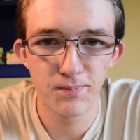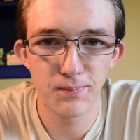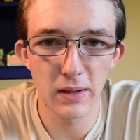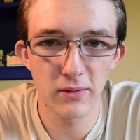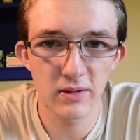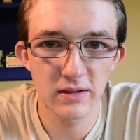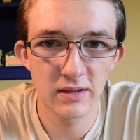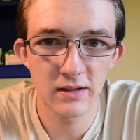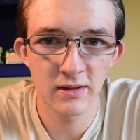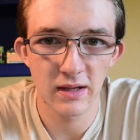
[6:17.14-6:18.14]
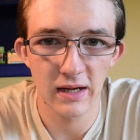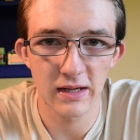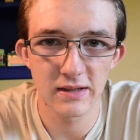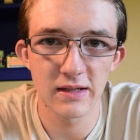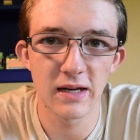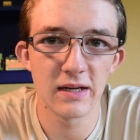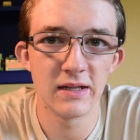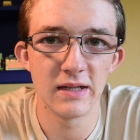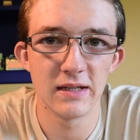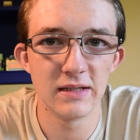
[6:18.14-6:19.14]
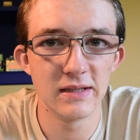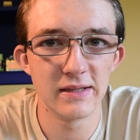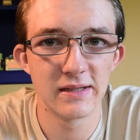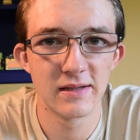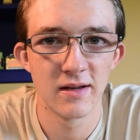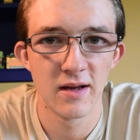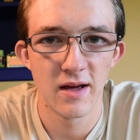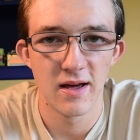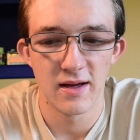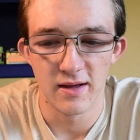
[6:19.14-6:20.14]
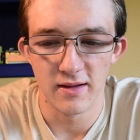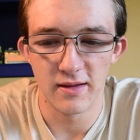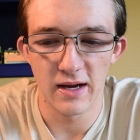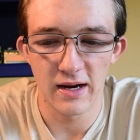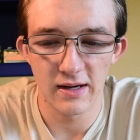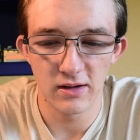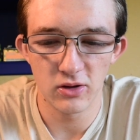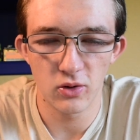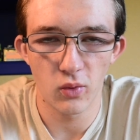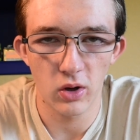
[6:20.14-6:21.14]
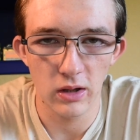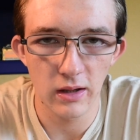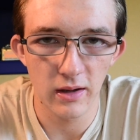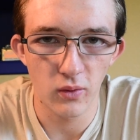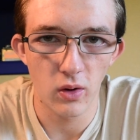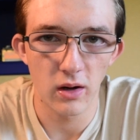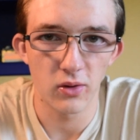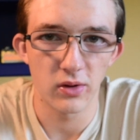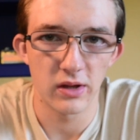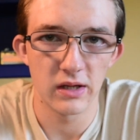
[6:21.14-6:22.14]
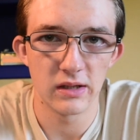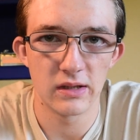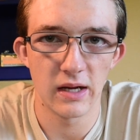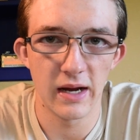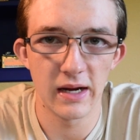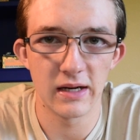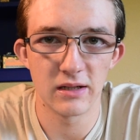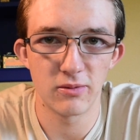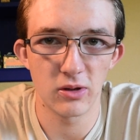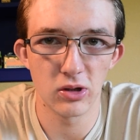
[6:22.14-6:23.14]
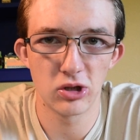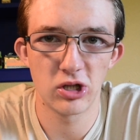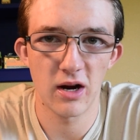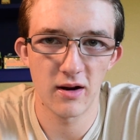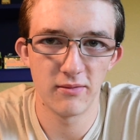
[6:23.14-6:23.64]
big reason, like I said, is that you can work a lot of water with these, and good shad